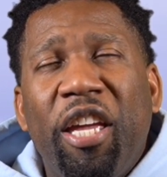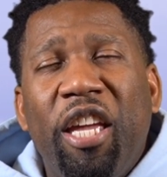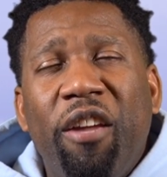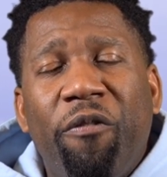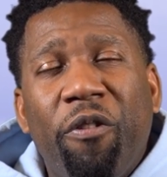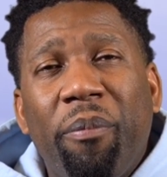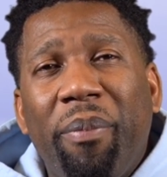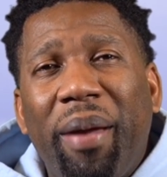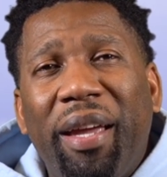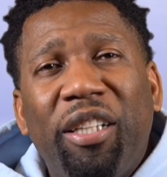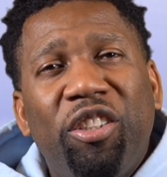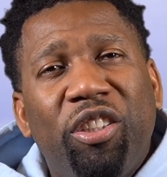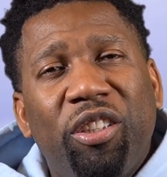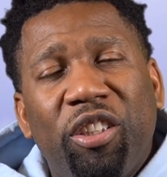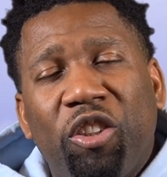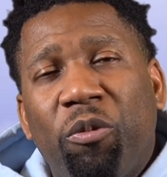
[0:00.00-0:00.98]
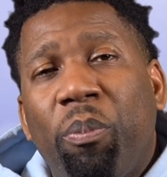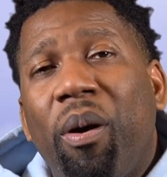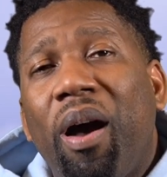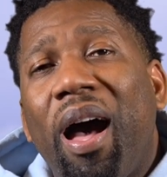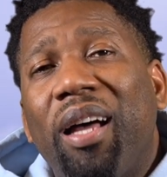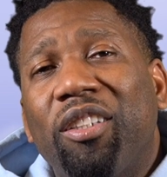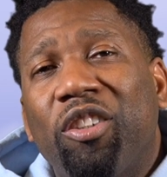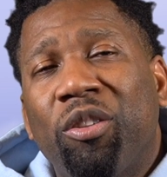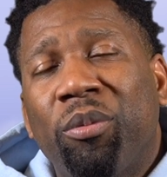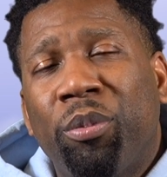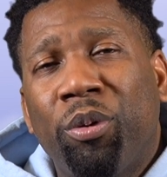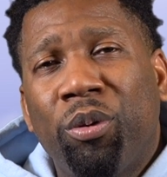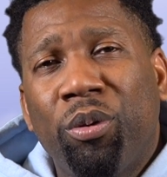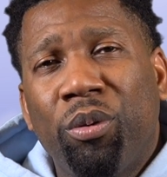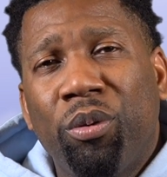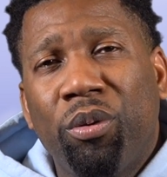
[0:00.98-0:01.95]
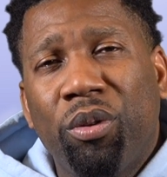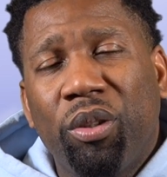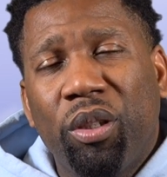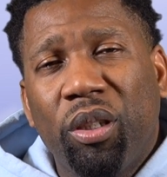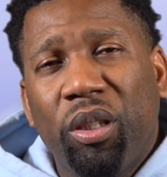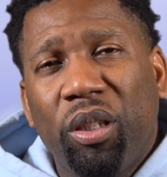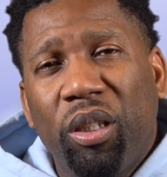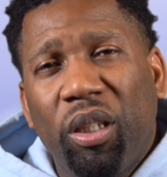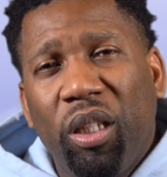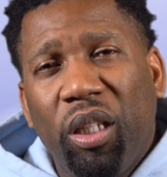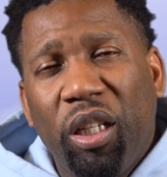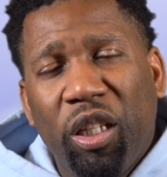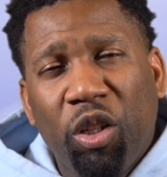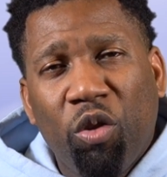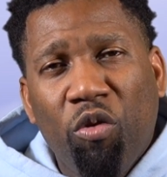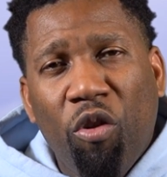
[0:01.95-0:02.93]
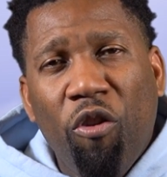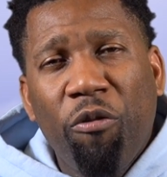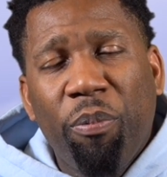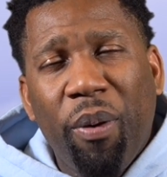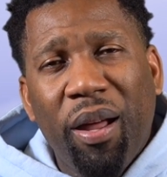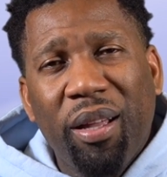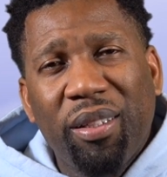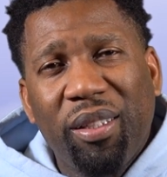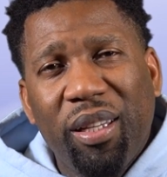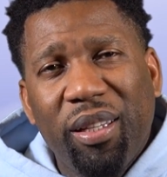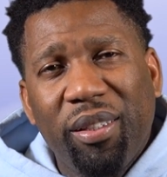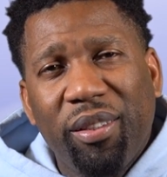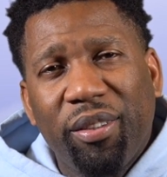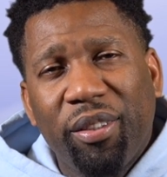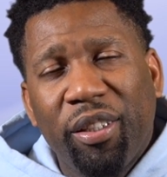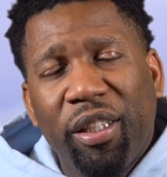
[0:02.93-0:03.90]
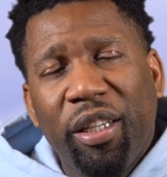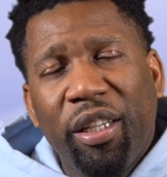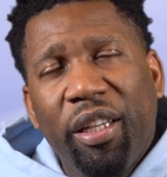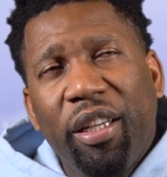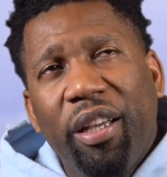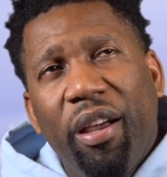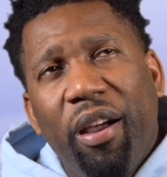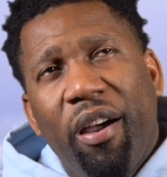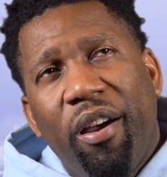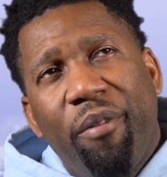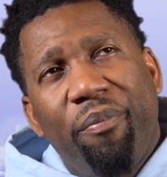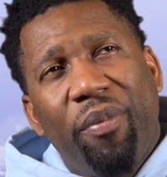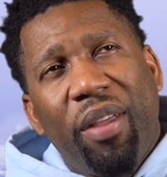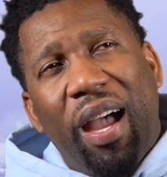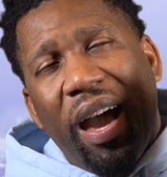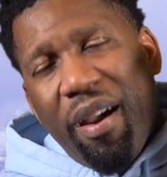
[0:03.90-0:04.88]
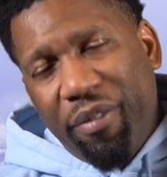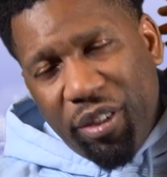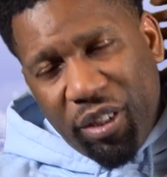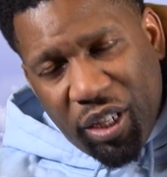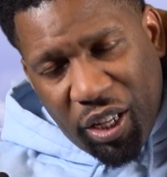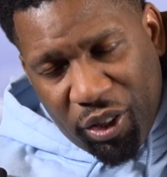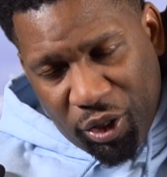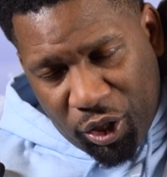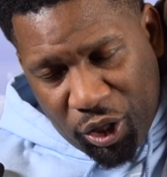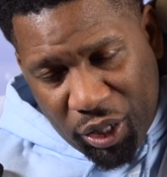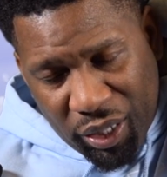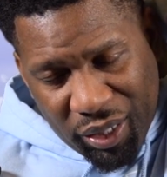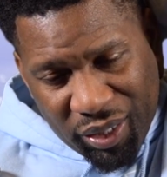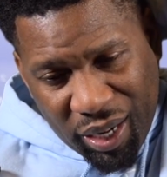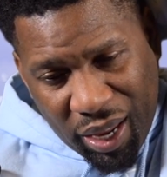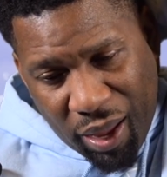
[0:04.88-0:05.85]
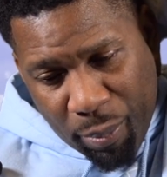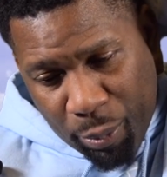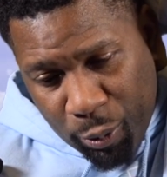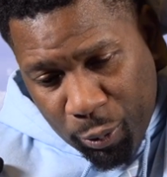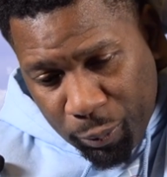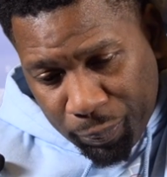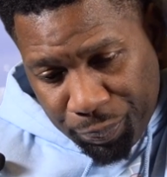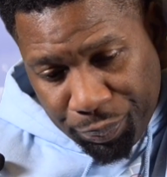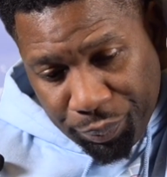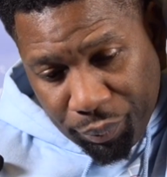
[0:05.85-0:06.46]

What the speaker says: information as possible in the growth process. I have another good example.